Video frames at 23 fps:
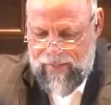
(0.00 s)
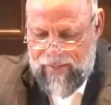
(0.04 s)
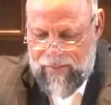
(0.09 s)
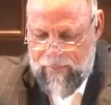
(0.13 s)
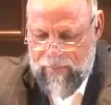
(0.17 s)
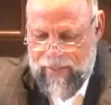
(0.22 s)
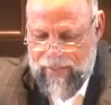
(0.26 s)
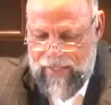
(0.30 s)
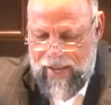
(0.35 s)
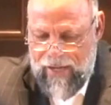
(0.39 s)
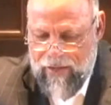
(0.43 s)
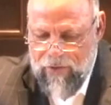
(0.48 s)

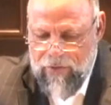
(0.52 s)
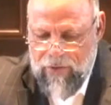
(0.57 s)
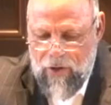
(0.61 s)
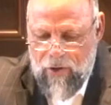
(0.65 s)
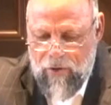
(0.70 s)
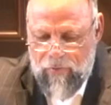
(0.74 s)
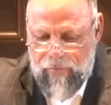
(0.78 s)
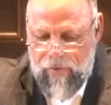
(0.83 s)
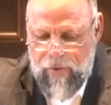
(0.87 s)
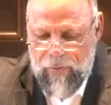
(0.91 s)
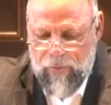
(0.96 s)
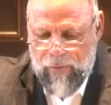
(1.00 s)
But I don't know
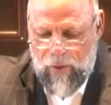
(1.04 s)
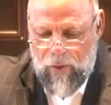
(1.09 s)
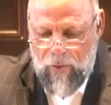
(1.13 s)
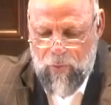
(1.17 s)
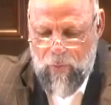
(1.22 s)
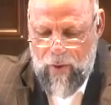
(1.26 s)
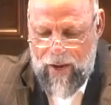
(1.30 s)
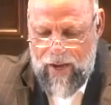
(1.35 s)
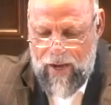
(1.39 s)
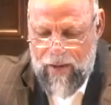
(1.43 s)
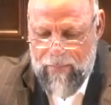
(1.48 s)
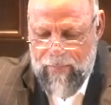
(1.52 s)
if you were
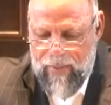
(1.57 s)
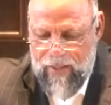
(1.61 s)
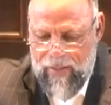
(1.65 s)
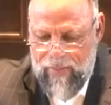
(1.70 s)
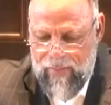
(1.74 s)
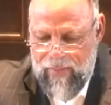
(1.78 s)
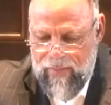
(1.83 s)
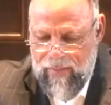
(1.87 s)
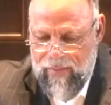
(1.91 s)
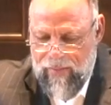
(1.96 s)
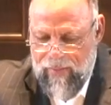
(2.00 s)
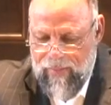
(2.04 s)
aware,
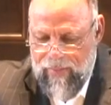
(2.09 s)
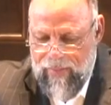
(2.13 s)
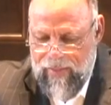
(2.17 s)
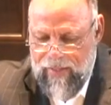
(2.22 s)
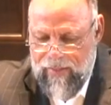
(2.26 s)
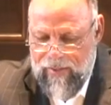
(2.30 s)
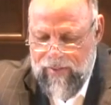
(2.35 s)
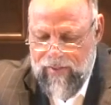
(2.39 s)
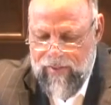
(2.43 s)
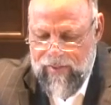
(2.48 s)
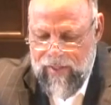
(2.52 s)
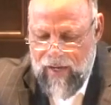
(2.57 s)
but
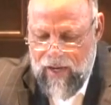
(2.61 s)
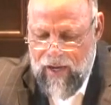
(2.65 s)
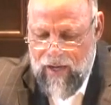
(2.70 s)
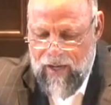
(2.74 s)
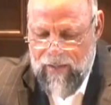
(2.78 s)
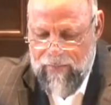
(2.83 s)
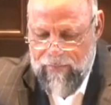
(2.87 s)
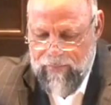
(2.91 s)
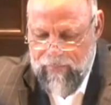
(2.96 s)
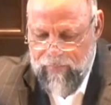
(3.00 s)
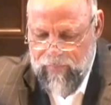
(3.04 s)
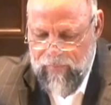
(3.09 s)
this
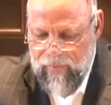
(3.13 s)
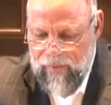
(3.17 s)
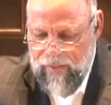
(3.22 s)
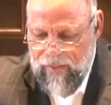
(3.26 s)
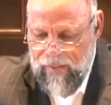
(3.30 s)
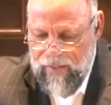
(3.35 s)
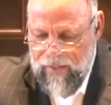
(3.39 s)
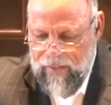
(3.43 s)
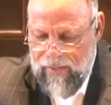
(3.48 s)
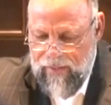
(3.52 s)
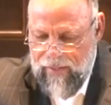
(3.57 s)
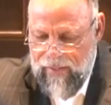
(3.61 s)
psalm
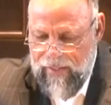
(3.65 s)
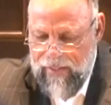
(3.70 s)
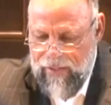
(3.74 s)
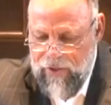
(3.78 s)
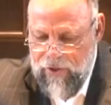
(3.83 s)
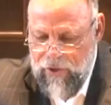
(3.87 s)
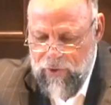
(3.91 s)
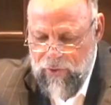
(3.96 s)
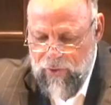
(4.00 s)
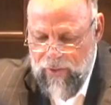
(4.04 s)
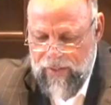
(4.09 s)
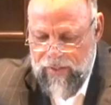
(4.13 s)

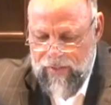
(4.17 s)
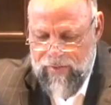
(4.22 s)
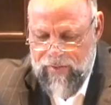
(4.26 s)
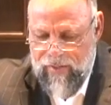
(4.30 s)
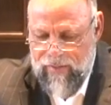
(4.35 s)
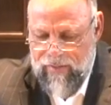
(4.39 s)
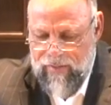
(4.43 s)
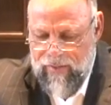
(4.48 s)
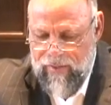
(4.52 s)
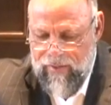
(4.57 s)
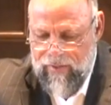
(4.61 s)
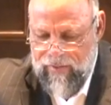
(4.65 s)
enjoys the
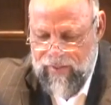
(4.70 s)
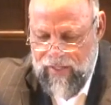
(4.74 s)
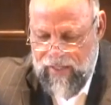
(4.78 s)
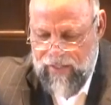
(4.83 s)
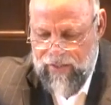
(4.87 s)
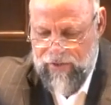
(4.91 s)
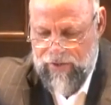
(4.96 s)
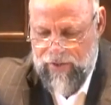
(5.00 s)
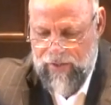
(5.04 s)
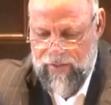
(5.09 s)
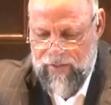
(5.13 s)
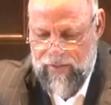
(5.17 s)

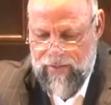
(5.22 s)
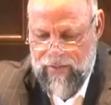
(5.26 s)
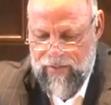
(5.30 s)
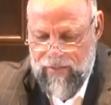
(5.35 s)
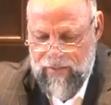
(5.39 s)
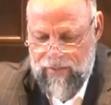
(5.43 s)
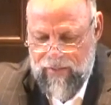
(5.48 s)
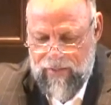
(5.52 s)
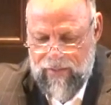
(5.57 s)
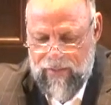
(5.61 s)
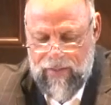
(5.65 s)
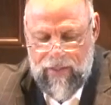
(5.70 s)
distinction
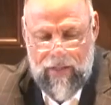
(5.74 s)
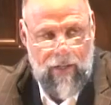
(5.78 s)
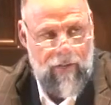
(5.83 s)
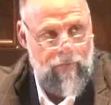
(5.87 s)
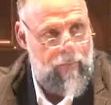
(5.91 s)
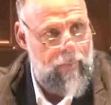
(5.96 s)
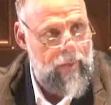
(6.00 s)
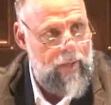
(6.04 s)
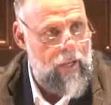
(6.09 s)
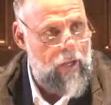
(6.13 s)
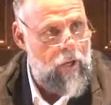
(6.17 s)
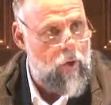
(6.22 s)
of
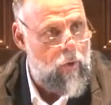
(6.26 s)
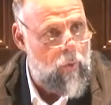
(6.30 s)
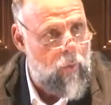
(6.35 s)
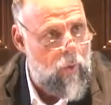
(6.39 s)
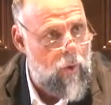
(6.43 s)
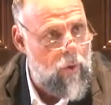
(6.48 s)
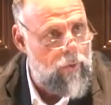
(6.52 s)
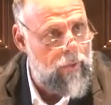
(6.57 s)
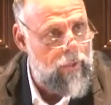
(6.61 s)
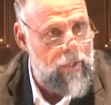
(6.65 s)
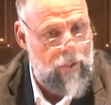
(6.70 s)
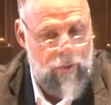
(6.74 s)
being
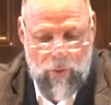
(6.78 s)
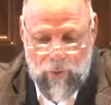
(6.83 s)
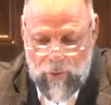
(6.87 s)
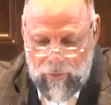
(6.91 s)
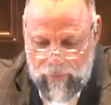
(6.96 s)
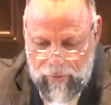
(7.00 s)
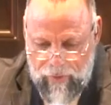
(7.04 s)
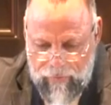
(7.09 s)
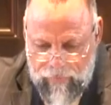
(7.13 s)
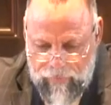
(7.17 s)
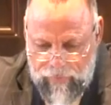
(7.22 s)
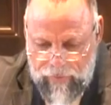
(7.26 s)
quoted or
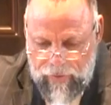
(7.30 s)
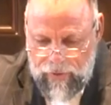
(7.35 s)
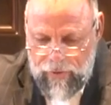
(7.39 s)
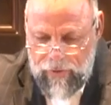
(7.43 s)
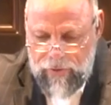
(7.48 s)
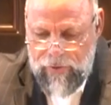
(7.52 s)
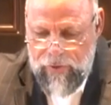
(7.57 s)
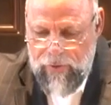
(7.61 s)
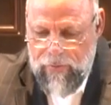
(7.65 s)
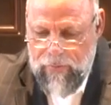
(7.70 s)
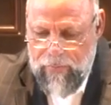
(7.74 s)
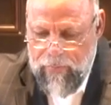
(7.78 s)
referred
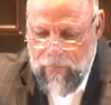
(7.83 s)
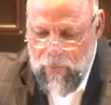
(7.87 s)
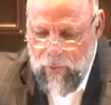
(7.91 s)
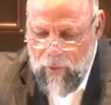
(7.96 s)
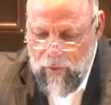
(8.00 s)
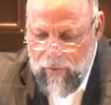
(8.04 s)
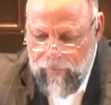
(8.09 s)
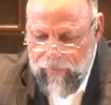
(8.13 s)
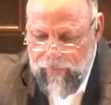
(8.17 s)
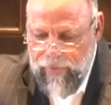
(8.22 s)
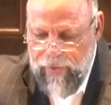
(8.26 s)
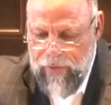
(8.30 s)
to more
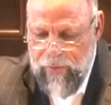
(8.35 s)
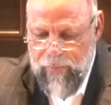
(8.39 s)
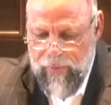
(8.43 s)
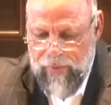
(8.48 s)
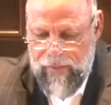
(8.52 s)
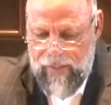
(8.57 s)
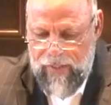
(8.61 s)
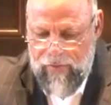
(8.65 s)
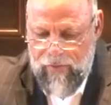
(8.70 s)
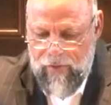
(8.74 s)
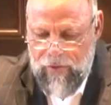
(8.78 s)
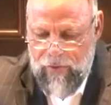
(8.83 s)

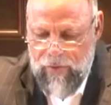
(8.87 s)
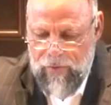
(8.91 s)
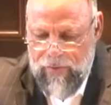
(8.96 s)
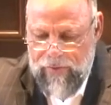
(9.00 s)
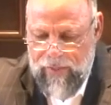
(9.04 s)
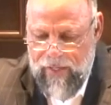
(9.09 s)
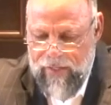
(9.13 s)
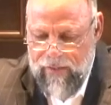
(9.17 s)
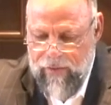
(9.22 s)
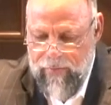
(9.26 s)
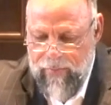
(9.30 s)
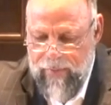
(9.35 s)
frequently in the New
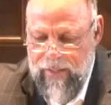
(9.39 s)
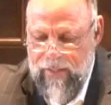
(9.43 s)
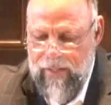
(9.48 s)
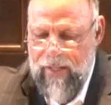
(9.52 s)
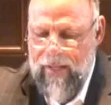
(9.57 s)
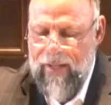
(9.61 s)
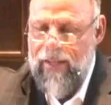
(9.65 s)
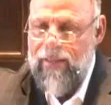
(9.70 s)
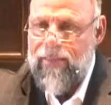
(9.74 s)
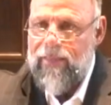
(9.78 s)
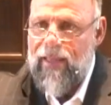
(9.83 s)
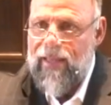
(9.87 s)
Testament
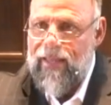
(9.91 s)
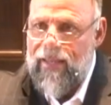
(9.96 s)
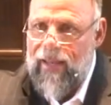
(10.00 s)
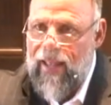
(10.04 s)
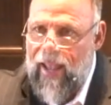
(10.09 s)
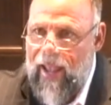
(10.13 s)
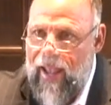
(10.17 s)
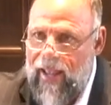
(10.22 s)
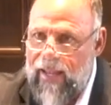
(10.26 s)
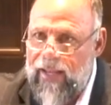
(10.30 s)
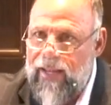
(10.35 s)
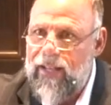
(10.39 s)
than
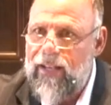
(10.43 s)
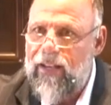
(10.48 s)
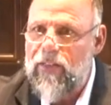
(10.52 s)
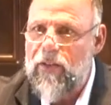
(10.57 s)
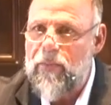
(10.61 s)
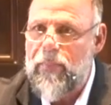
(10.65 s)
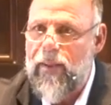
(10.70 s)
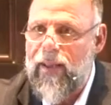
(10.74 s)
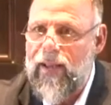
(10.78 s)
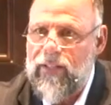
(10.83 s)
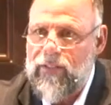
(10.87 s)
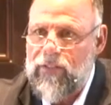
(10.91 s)
any other
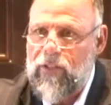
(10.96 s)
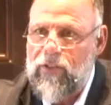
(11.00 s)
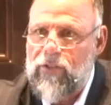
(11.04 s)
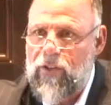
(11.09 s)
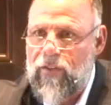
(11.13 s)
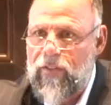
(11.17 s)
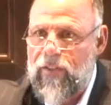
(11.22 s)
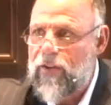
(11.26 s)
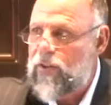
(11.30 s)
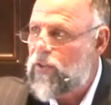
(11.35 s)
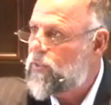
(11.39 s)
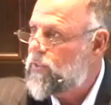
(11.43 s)
passage in
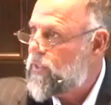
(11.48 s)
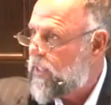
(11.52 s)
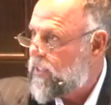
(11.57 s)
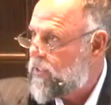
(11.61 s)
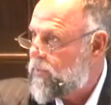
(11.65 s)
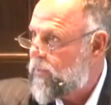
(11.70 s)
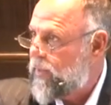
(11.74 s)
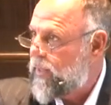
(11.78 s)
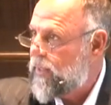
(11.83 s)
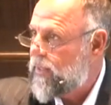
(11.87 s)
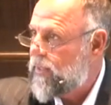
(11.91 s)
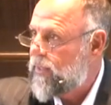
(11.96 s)
the Old
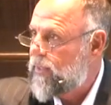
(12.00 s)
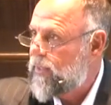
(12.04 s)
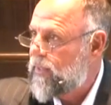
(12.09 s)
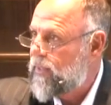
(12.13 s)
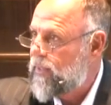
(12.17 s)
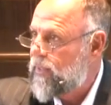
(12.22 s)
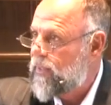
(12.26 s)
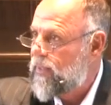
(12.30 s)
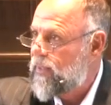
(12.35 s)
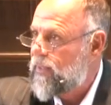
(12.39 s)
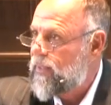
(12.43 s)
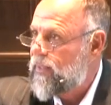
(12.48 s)
Testament.
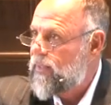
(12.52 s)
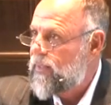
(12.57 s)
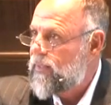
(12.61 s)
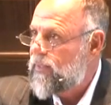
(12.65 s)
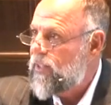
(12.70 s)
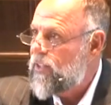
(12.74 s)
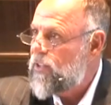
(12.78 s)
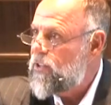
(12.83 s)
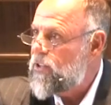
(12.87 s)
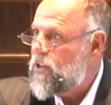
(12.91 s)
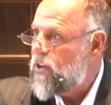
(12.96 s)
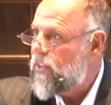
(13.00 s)

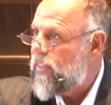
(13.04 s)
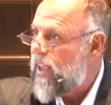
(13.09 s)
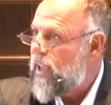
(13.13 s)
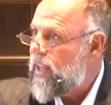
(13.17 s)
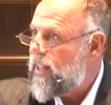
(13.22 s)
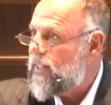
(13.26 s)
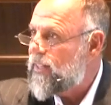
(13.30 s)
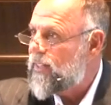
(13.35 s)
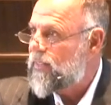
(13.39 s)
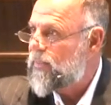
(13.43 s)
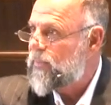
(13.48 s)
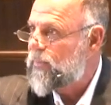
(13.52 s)
Did you know that?
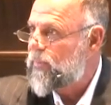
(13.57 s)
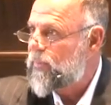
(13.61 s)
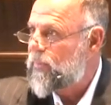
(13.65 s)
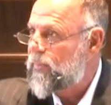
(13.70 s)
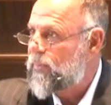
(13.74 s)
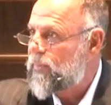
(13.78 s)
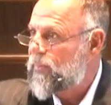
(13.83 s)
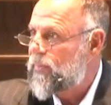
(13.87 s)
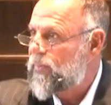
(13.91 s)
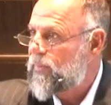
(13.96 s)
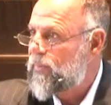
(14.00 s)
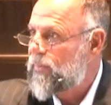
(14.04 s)

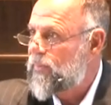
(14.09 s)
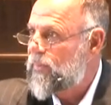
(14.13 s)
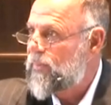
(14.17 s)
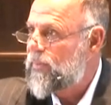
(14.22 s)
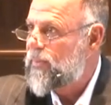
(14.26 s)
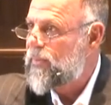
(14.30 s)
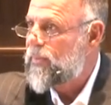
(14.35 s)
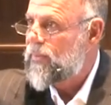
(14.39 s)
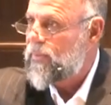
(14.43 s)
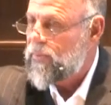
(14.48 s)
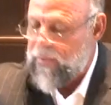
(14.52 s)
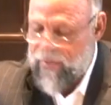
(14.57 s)

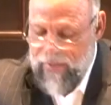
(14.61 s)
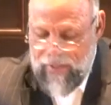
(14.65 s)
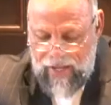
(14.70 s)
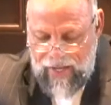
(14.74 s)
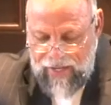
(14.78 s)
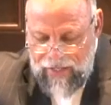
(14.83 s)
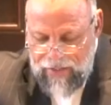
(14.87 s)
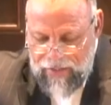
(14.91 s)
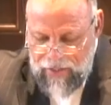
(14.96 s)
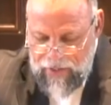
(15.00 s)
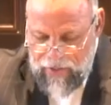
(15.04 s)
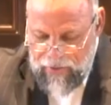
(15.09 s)
Well, now
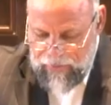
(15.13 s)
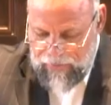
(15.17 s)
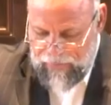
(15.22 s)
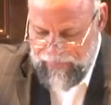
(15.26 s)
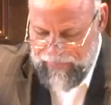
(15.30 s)
you do.